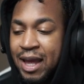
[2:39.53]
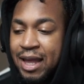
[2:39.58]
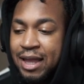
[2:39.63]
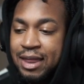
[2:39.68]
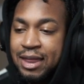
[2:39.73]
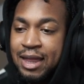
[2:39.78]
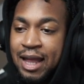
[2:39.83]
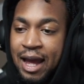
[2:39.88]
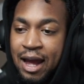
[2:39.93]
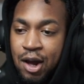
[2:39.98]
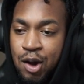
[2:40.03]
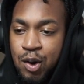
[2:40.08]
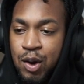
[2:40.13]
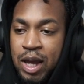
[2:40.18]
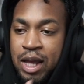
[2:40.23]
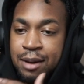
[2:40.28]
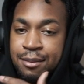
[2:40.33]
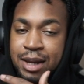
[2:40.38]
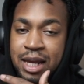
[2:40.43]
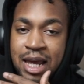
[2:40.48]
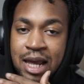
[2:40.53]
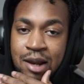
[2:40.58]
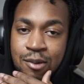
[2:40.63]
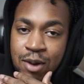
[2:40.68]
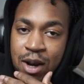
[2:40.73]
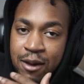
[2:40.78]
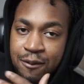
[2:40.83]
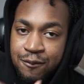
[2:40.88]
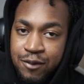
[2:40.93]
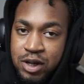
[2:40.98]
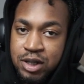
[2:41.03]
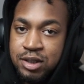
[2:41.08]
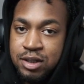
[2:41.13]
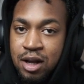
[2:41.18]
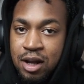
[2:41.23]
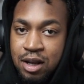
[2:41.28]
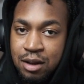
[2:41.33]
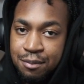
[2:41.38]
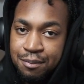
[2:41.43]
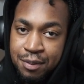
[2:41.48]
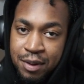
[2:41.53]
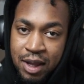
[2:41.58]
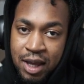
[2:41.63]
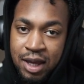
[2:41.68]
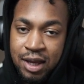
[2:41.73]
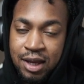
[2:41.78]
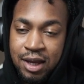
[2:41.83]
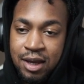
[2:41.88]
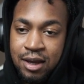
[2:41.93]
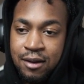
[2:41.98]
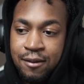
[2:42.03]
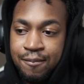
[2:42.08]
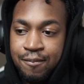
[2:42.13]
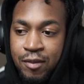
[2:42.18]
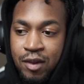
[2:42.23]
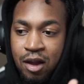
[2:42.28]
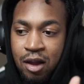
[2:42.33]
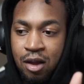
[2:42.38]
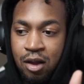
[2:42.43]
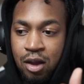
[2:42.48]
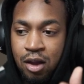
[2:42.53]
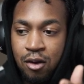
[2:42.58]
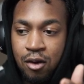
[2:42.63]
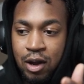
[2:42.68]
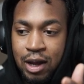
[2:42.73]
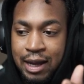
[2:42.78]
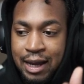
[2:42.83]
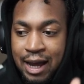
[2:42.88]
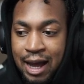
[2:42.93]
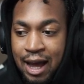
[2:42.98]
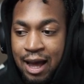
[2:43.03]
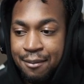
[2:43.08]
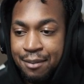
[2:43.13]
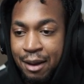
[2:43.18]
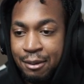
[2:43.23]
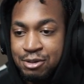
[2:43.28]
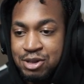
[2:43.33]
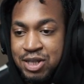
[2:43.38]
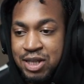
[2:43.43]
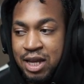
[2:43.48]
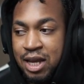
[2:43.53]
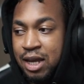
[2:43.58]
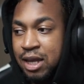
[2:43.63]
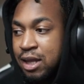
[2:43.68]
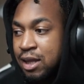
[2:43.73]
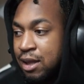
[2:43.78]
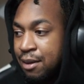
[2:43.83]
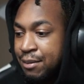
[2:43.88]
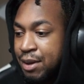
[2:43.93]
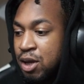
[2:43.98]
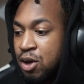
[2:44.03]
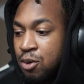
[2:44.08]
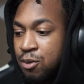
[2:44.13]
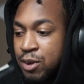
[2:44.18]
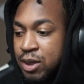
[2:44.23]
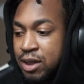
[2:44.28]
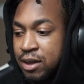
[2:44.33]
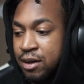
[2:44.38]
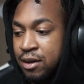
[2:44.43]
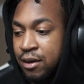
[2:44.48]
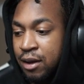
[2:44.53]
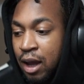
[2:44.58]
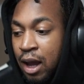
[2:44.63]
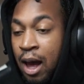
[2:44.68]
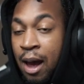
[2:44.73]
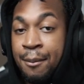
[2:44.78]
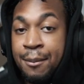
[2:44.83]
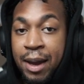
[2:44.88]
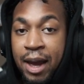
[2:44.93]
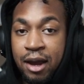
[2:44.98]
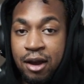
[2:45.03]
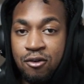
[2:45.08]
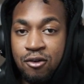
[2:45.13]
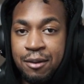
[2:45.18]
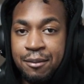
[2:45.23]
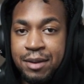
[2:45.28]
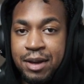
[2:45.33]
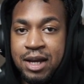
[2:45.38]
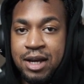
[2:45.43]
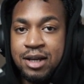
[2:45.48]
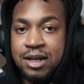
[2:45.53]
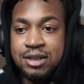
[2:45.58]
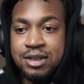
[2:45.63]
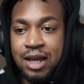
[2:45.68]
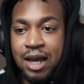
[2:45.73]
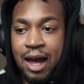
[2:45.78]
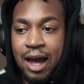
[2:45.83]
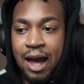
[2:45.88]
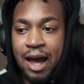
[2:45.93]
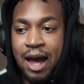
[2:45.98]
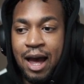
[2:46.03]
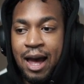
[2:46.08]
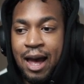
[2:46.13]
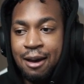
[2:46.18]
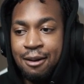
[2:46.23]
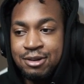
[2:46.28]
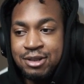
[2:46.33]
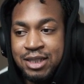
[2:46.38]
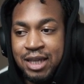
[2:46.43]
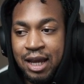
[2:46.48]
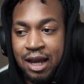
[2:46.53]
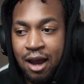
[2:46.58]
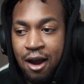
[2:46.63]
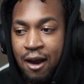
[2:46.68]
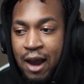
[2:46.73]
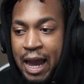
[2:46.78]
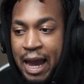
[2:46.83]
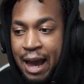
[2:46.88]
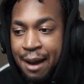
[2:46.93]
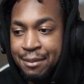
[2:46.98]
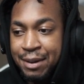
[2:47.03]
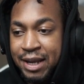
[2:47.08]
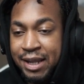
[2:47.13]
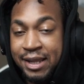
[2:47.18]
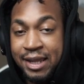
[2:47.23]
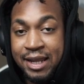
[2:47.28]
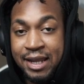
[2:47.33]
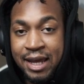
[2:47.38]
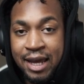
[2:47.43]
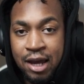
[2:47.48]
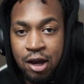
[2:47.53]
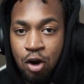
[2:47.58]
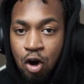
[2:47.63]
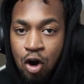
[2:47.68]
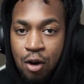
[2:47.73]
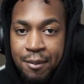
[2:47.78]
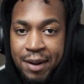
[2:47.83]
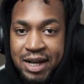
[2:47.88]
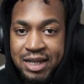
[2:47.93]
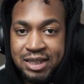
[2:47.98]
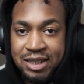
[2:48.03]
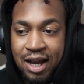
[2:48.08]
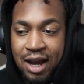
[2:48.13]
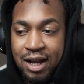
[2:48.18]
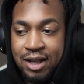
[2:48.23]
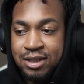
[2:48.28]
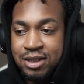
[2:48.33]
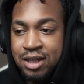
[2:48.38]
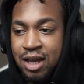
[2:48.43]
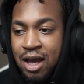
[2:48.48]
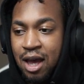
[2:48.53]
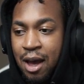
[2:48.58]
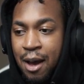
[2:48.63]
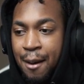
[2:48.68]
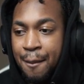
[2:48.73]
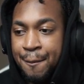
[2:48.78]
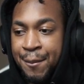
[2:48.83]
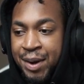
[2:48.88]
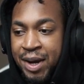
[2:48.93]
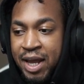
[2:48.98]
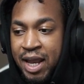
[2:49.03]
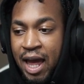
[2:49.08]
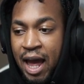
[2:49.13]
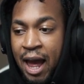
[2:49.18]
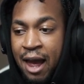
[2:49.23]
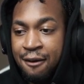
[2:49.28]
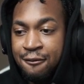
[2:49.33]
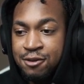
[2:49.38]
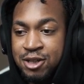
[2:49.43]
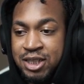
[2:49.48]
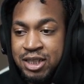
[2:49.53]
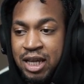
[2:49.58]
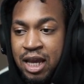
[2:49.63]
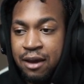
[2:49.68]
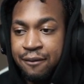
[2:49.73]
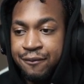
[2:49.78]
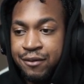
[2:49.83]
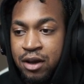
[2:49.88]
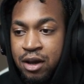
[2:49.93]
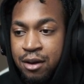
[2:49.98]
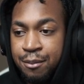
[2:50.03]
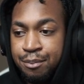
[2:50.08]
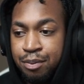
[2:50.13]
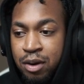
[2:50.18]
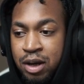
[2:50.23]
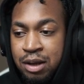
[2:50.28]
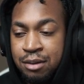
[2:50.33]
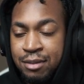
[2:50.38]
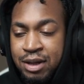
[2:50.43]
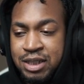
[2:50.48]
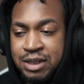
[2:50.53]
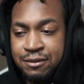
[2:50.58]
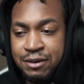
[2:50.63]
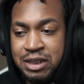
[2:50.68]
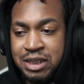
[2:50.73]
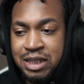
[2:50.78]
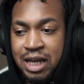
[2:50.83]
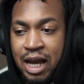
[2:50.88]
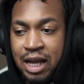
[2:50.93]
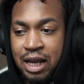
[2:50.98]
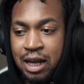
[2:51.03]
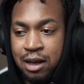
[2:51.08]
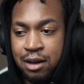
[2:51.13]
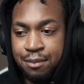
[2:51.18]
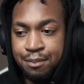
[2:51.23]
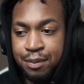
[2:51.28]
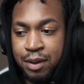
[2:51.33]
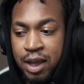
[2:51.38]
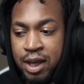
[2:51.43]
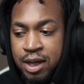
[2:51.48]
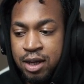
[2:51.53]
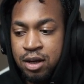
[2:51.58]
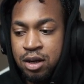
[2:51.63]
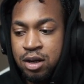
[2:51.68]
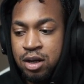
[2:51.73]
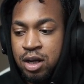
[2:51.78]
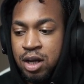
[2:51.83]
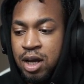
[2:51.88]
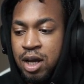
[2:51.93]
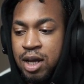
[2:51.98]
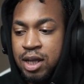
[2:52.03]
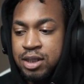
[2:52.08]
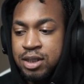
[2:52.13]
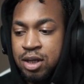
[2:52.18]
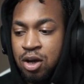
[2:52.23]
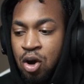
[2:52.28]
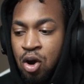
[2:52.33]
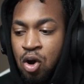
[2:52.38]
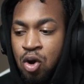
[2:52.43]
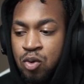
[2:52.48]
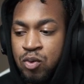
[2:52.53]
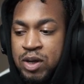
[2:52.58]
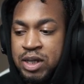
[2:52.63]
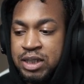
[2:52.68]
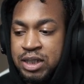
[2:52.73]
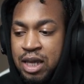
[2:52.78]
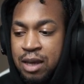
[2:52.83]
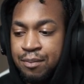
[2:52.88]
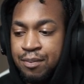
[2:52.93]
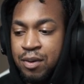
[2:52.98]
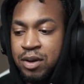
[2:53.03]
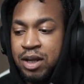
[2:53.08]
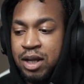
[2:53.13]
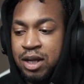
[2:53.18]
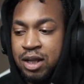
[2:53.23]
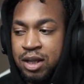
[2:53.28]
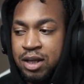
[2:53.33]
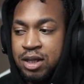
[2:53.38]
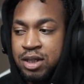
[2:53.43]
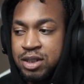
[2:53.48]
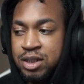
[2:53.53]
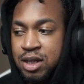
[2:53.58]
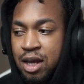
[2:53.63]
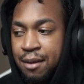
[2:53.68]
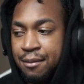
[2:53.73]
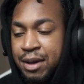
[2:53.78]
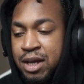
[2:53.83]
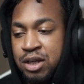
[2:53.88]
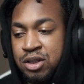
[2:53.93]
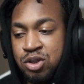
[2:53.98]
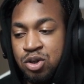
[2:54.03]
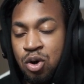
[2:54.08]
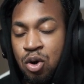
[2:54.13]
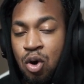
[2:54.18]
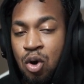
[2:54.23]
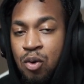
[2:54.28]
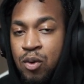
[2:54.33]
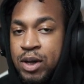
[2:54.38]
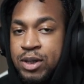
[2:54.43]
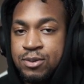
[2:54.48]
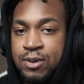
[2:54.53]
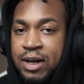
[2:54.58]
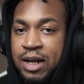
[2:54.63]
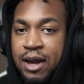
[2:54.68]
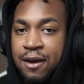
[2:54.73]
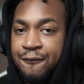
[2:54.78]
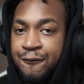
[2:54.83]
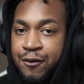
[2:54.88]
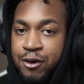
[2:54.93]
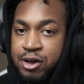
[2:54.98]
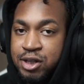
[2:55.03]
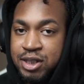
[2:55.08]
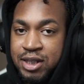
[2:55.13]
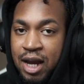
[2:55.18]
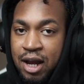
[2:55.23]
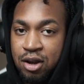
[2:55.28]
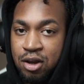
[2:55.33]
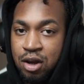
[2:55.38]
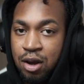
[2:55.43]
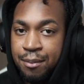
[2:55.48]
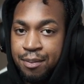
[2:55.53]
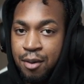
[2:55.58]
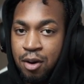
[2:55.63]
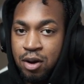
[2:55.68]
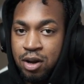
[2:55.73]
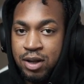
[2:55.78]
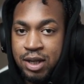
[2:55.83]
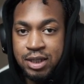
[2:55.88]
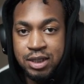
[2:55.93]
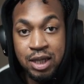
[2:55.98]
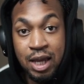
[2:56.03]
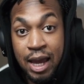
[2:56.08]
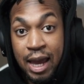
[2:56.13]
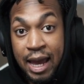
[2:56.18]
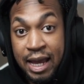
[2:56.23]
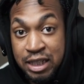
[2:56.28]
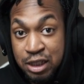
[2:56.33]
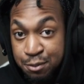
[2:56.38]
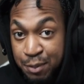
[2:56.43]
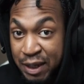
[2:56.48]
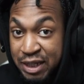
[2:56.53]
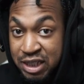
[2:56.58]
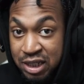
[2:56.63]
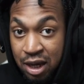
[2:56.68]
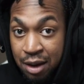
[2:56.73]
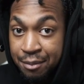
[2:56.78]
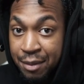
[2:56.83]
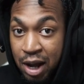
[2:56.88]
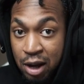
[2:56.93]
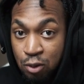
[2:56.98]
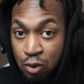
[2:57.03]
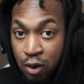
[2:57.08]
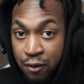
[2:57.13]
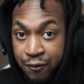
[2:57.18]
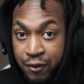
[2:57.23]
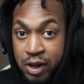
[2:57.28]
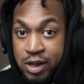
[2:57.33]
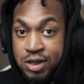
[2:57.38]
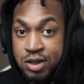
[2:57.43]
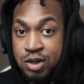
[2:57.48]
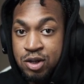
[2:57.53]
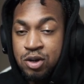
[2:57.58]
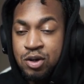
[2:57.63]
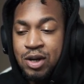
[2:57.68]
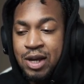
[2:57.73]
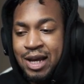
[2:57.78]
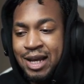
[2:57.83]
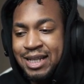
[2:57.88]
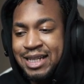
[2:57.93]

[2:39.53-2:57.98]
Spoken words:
Now, in the beginning, when I first started playing comp, I was thinking, let me go with the combat grip because I was like, all right, I'm gonna need to hit all my shots. But I will say, if you're pretty much of a solid player, to always keep on the clean shot because you always want to get first shot on your opponents, especially in Modern Warfare 2.